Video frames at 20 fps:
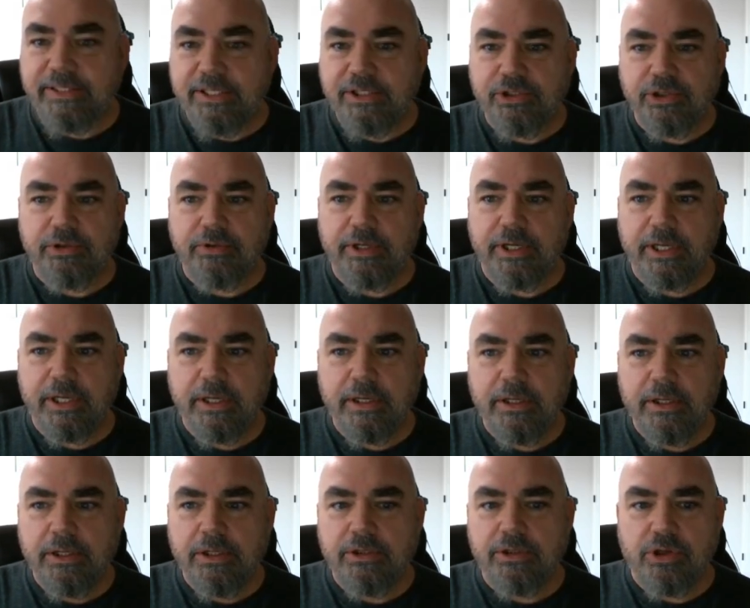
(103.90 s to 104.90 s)
history.
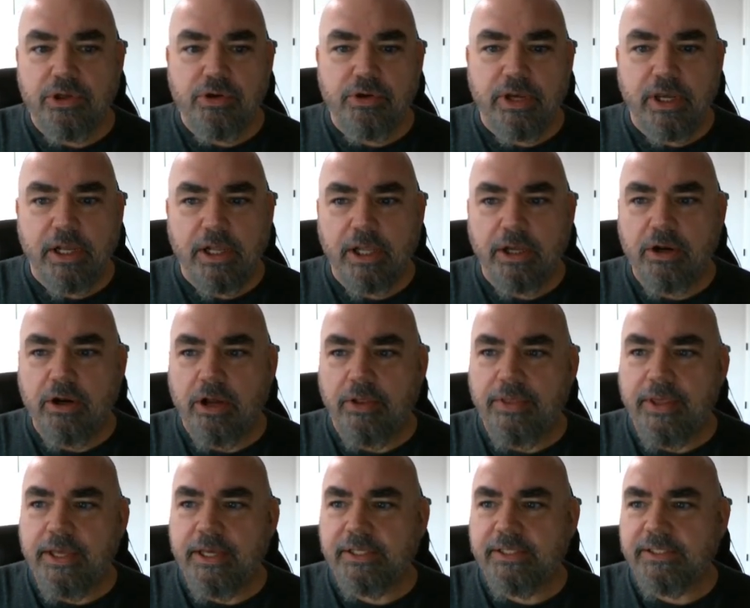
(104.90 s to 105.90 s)
So you can click on
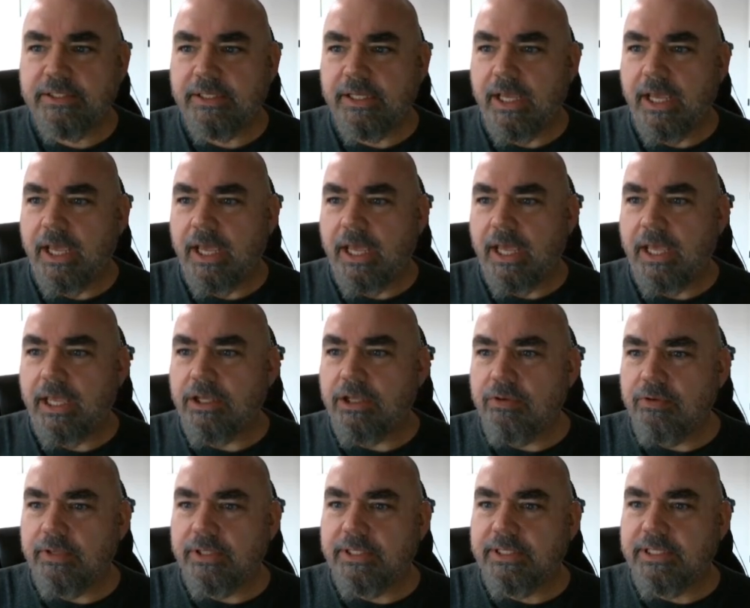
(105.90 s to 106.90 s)
this and you
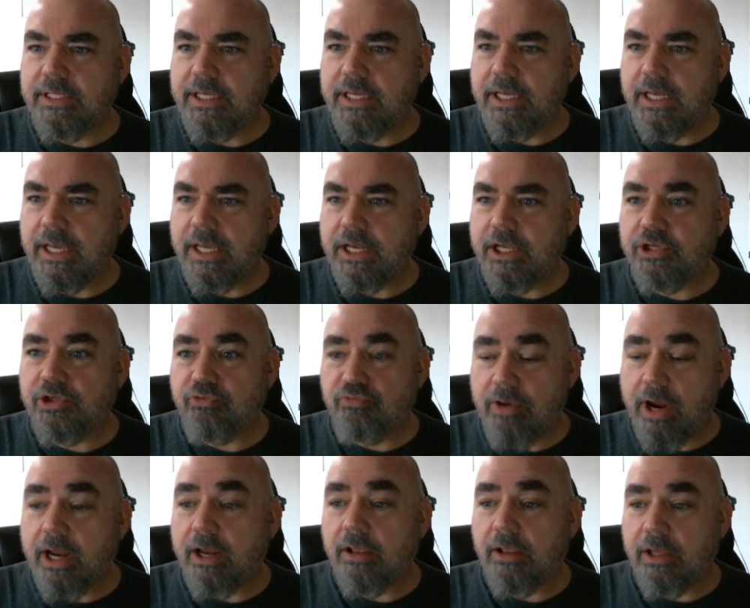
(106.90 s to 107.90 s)
can see it is
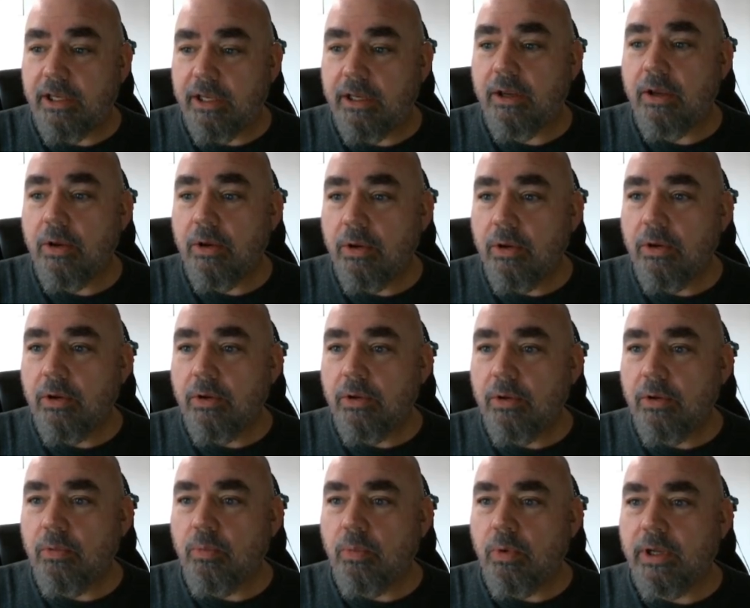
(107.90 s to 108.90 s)
regularly
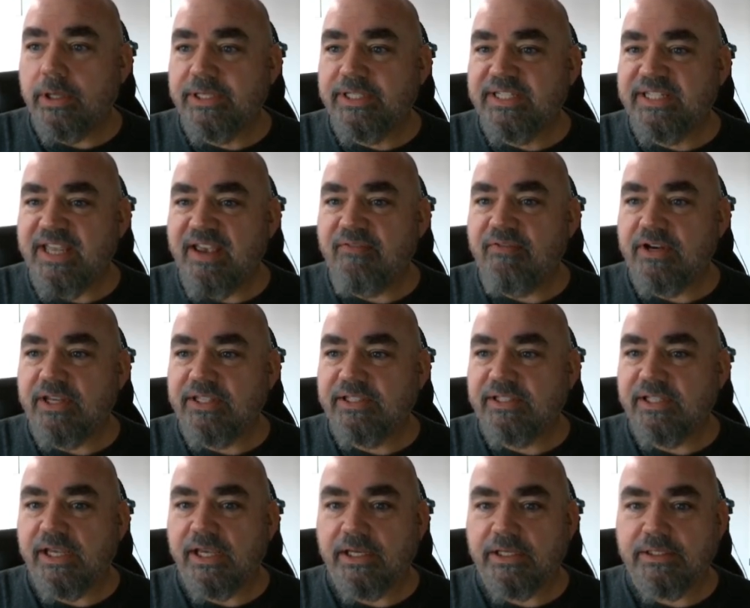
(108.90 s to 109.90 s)

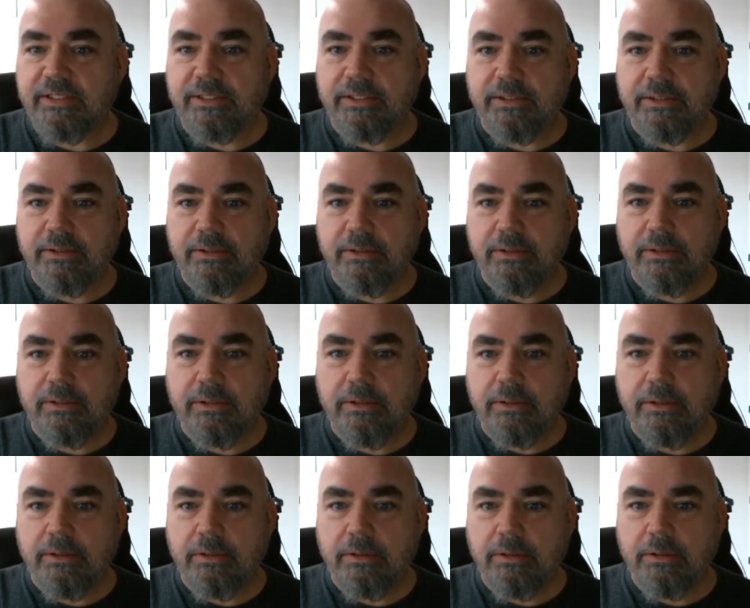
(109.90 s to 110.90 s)
$176.
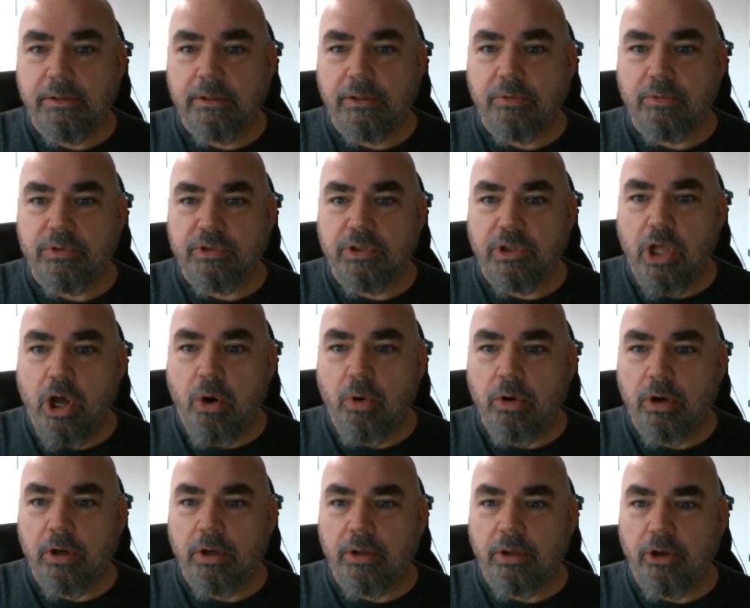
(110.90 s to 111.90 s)
It was
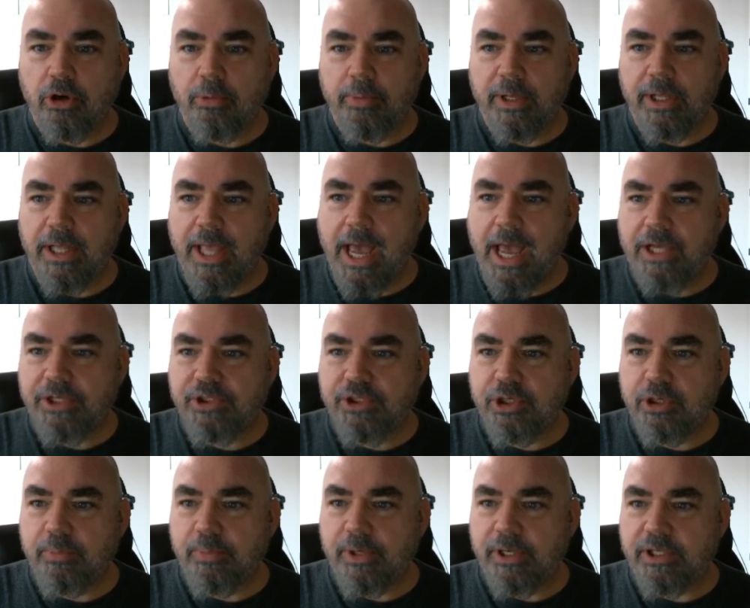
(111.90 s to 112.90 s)
lower a little bit last
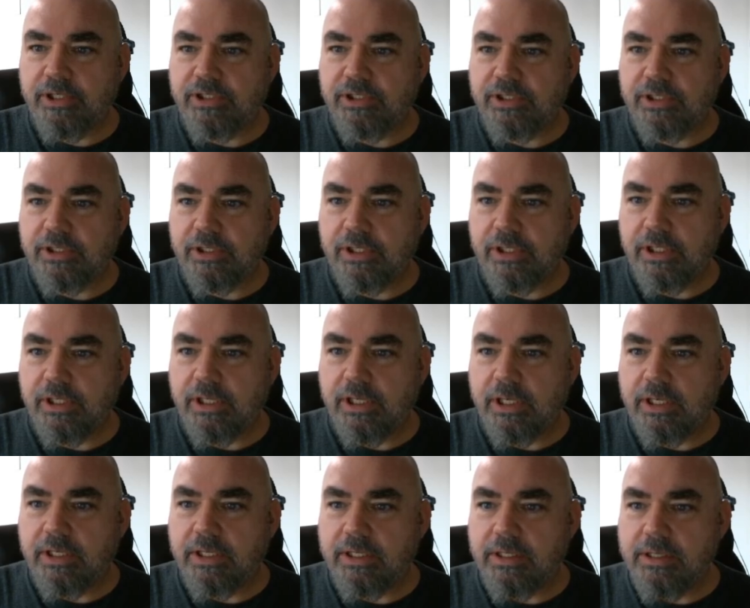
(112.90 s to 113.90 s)
year, but
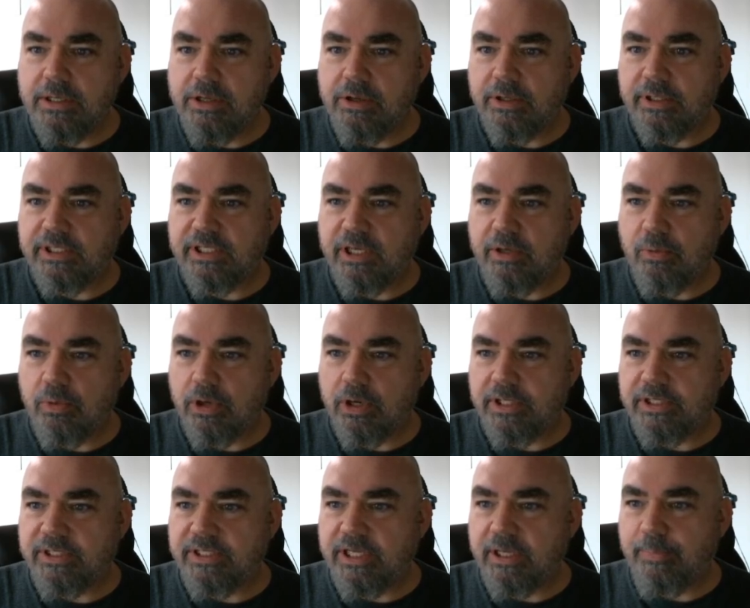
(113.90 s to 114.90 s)
you can see where
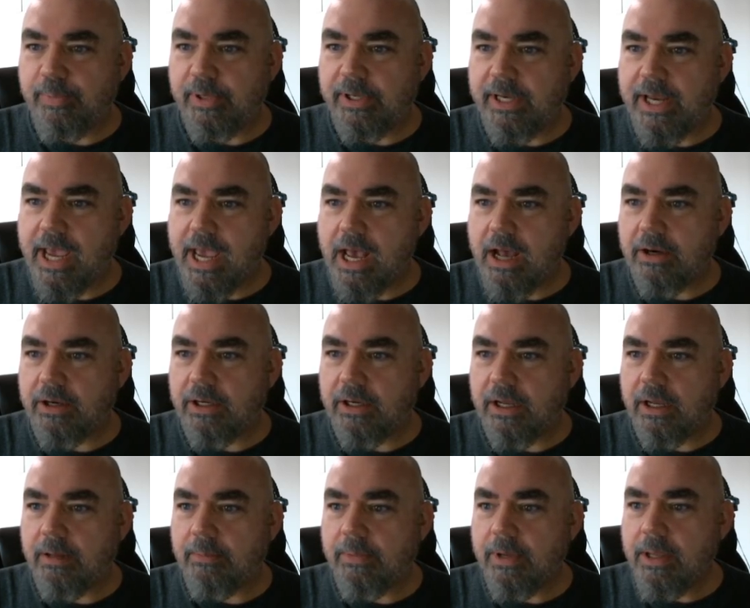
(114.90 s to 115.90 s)
it's dipping down and
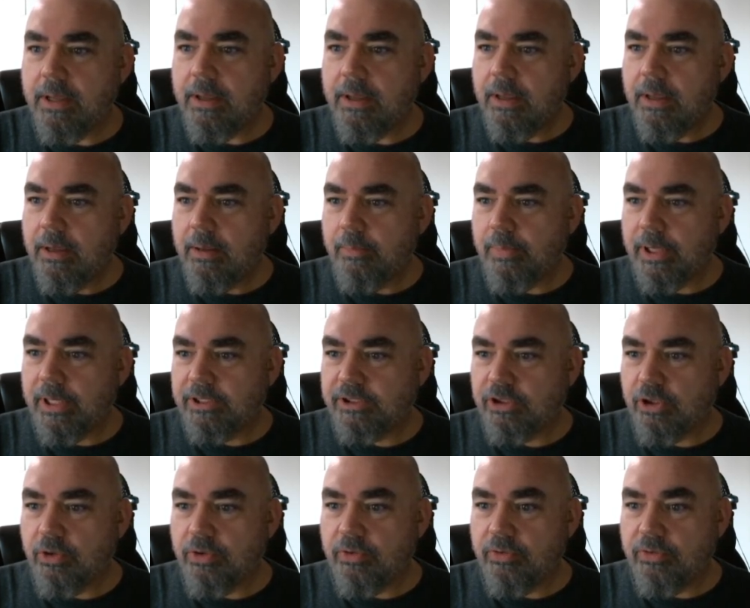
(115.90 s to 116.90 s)
up. But
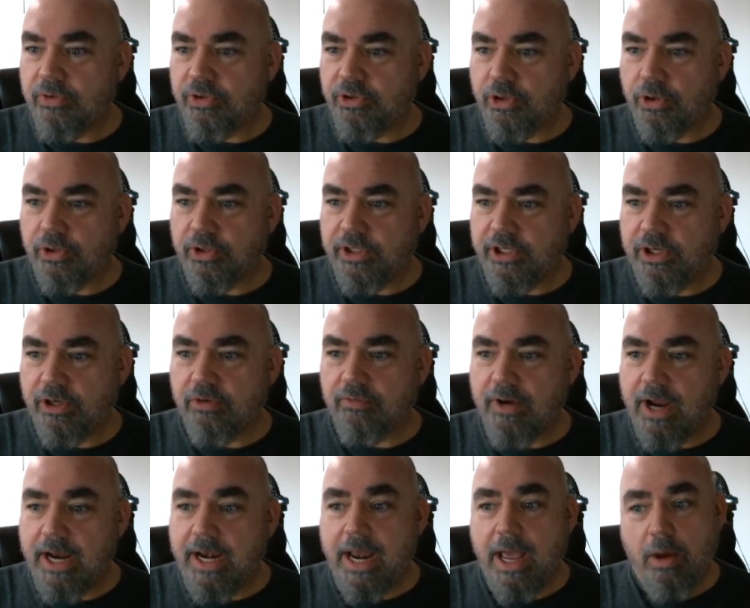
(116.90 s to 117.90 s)
so the deal
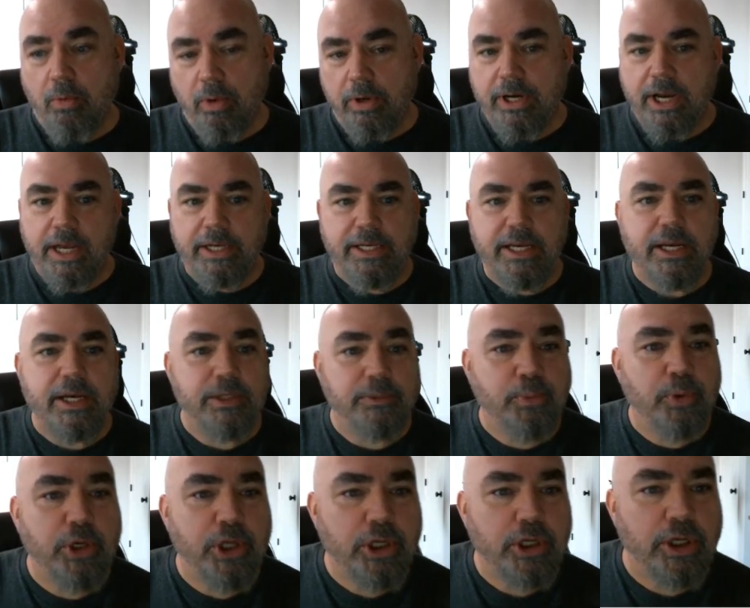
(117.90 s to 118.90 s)
right now, $119, is
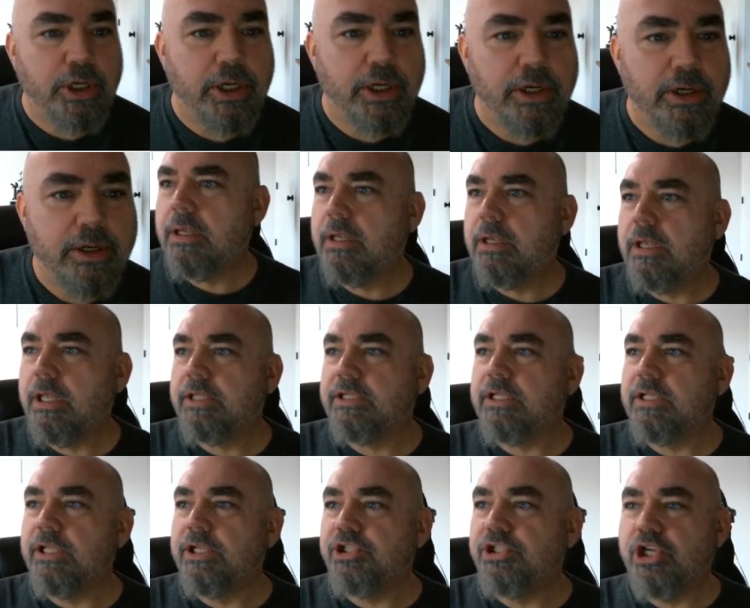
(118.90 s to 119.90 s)
pretty good. It's a
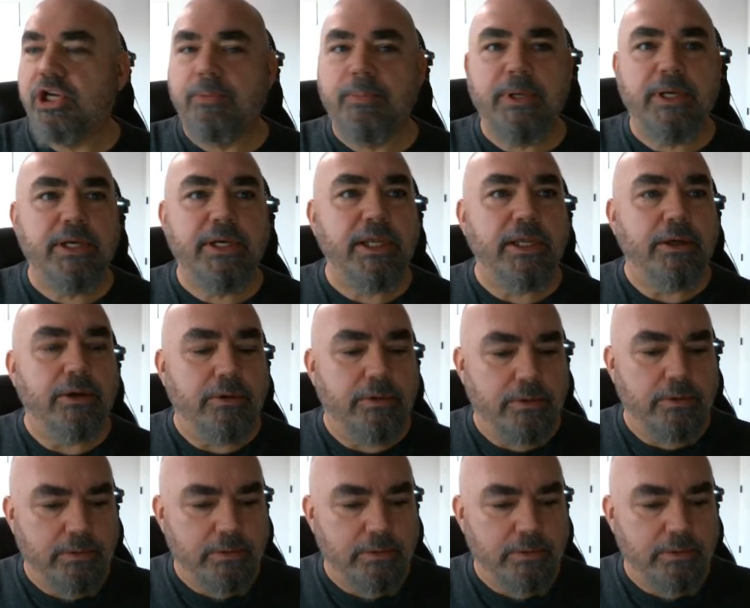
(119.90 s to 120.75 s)
legitimate deal.